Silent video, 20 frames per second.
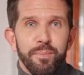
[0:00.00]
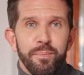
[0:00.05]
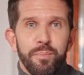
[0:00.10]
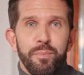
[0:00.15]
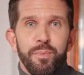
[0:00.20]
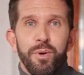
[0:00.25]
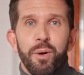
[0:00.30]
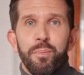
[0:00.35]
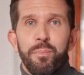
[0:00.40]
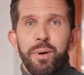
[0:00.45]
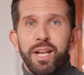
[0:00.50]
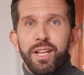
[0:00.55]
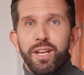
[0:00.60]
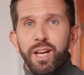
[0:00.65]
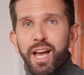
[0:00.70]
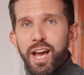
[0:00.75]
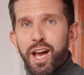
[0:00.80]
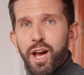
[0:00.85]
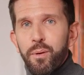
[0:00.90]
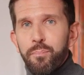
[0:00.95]
No matter
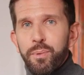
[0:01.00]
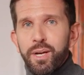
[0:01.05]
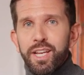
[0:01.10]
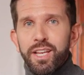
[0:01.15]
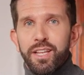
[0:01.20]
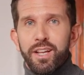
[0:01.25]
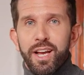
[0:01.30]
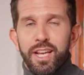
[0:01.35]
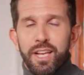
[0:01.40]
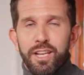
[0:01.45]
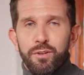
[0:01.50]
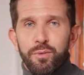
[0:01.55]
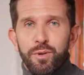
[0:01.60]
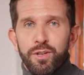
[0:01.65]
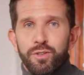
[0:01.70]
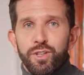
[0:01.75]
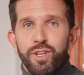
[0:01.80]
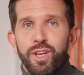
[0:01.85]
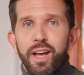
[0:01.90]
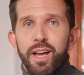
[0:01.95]
how many days
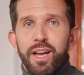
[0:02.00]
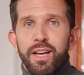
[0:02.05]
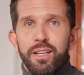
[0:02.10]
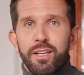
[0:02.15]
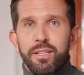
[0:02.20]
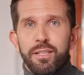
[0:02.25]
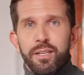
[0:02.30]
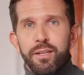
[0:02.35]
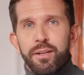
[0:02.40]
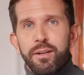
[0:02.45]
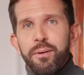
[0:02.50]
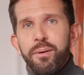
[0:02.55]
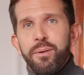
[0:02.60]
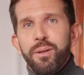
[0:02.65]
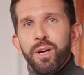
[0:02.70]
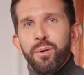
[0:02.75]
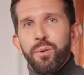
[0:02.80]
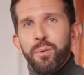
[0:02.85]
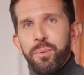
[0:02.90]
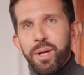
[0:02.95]
we've shared,
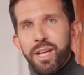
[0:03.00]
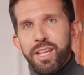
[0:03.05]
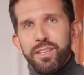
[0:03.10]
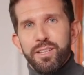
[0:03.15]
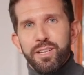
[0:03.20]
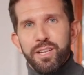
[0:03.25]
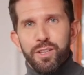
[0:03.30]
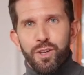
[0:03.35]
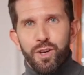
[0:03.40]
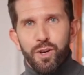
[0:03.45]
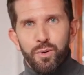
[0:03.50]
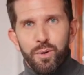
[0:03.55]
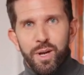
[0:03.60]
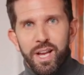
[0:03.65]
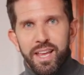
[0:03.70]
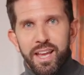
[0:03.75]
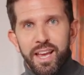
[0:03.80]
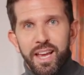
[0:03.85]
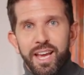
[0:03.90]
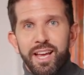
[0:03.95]
there remains in you
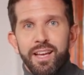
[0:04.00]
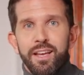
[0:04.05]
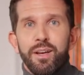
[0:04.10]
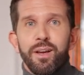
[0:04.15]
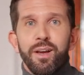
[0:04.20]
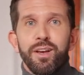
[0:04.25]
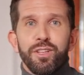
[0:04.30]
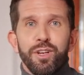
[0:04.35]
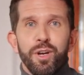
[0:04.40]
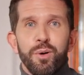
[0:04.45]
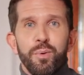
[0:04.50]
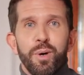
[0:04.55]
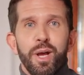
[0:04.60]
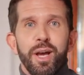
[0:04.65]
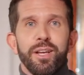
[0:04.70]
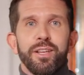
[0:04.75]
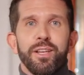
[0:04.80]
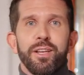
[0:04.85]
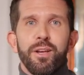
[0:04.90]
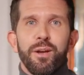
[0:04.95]
an endless
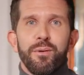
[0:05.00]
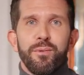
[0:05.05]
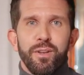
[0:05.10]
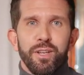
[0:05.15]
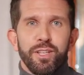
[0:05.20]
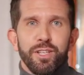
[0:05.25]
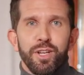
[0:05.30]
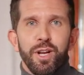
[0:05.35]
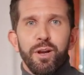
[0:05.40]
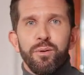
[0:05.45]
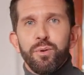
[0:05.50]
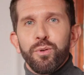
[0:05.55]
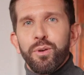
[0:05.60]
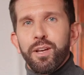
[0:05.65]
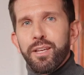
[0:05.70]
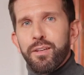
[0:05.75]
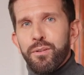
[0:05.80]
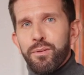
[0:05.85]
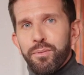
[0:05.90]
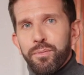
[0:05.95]
horizon of
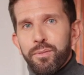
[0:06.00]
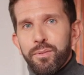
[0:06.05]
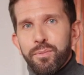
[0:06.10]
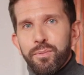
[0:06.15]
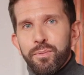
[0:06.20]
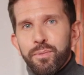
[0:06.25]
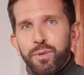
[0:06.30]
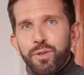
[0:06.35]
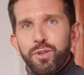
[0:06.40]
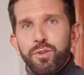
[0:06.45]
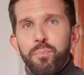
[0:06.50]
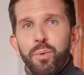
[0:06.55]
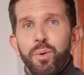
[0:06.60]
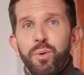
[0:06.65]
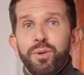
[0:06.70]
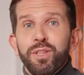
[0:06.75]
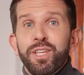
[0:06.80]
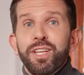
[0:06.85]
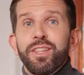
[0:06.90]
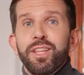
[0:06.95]
discovery, small
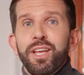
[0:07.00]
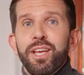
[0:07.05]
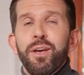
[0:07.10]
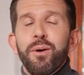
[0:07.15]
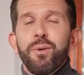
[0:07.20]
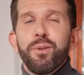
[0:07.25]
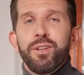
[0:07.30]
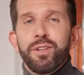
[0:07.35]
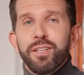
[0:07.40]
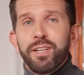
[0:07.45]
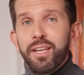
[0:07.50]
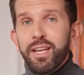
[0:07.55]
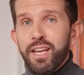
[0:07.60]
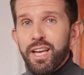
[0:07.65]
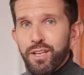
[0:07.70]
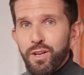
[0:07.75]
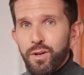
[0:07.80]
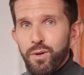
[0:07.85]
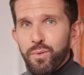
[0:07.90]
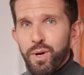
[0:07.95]
details
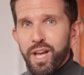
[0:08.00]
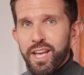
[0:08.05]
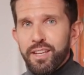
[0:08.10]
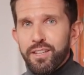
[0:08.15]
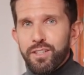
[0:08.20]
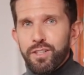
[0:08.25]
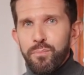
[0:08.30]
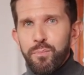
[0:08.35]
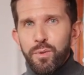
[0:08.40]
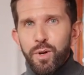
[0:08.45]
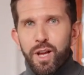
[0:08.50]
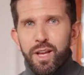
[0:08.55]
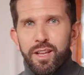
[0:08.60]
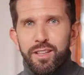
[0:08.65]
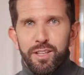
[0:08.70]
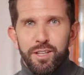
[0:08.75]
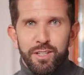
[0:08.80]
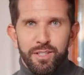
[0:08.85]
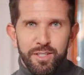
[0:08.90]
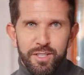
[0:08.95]
and grand
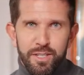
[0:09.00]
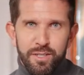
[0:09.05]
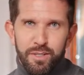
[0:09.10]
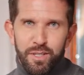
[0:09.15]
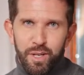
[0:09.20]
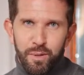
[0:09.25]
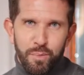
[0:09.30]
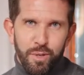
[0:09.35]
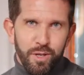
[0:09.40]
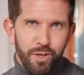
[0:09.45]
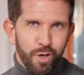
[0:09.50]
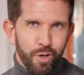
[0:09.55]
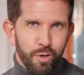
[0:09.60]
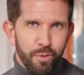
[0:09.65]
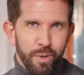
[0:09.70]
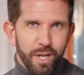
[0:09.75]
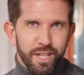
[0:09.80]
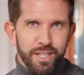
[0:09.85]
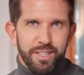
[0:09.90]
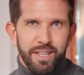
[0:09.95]
surprises that renew
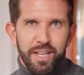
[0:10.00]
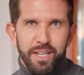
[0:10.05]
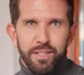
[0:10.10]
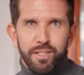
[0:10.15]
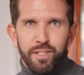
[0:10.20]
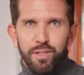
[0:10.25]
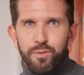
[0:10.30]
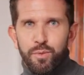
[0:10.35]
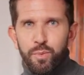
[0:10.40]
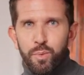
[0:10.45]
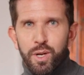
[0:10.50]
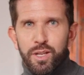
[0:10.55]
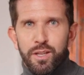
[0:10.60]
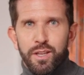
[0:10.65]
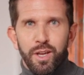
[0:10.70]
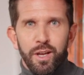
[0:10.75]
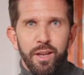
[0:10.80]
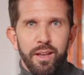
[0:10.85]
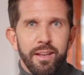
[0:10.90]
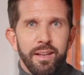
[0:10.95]
my sense of
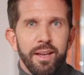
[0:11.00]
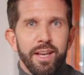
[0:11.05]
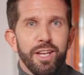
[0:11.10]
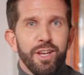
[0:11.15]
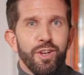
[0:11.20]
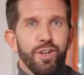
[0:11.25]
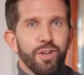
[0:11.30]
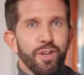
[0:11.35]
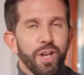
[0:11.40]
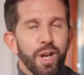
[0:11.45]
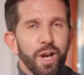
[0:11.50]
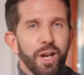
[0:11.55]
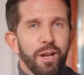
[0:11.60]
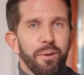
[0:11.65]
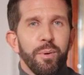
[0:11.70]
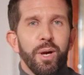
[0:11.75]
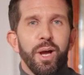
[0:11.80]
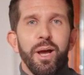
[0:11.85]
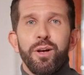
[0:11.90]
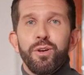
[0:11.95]
wonder each
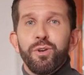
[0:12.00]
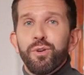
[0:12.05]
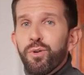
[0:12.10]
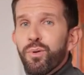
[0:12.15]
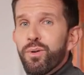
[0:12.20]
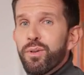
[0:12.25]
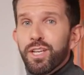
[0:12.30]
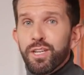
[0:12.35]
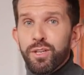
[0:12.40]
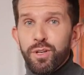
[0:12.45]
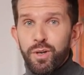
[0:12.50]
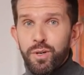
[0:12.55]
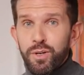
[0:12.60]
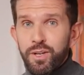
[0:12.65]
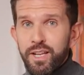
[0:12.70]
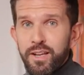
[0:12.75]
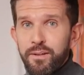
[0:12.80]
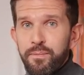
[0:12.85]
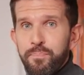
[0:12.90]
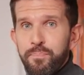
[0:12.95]
time I truly look.